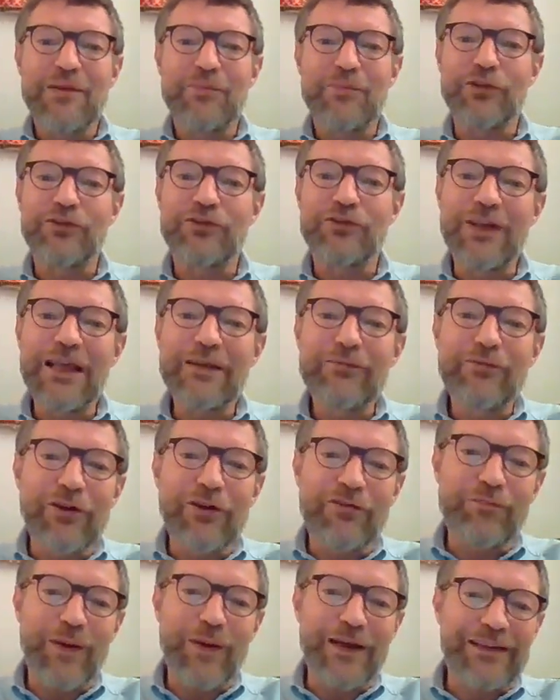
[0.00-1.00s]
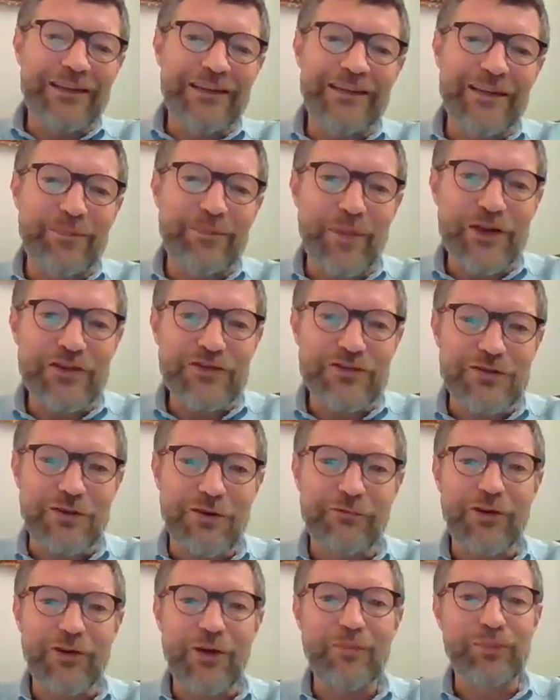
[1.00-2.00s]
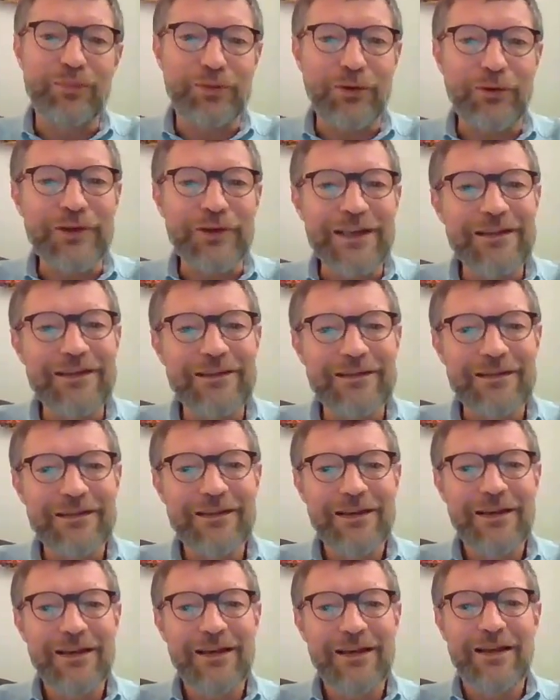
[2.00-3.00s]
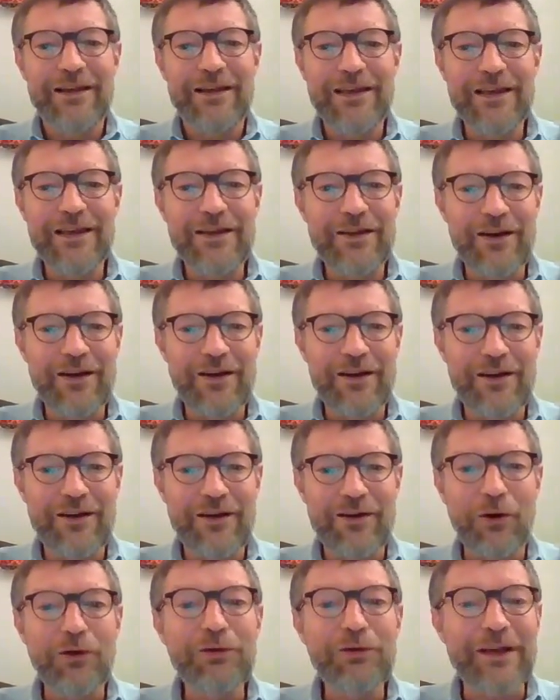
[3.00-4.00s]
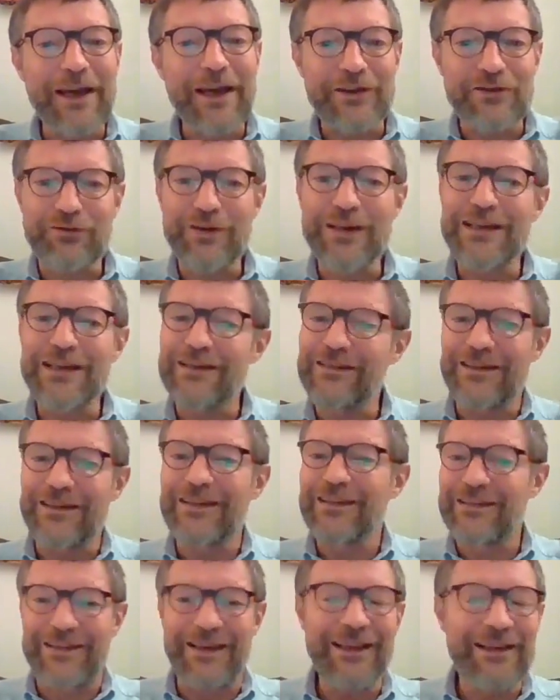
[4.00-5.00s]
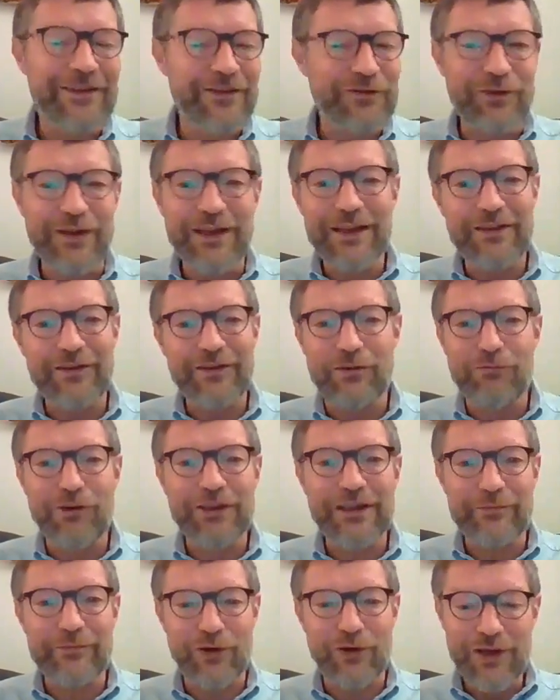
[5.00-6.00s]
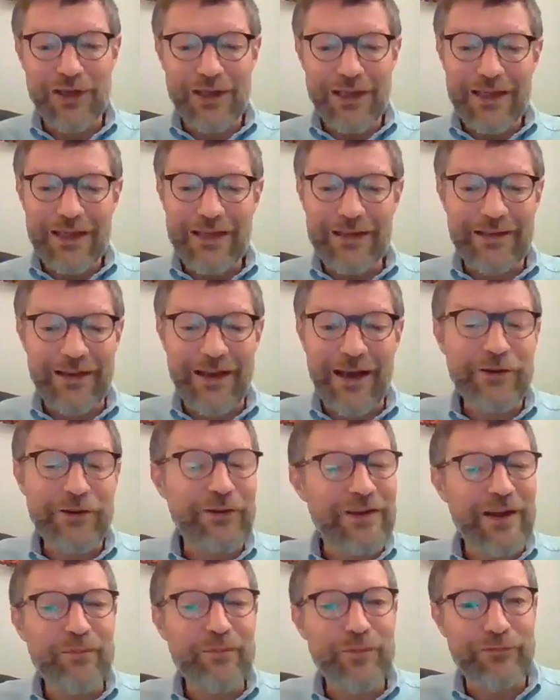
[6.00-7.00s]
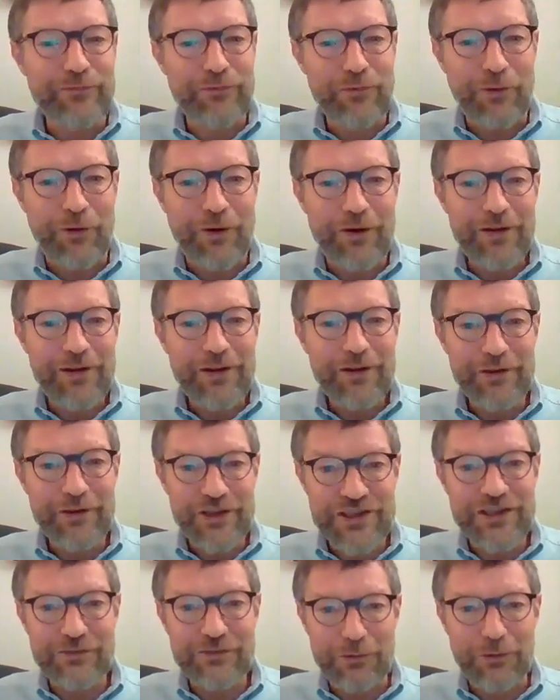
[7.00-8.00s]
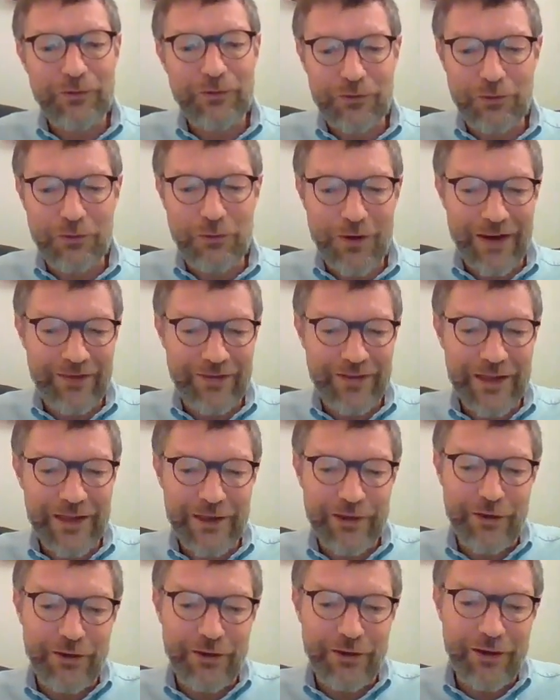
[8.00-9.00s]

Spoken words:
But the level of participation of employees in online trainings, sales trainings or whatever, is higher than before, which is also, I think,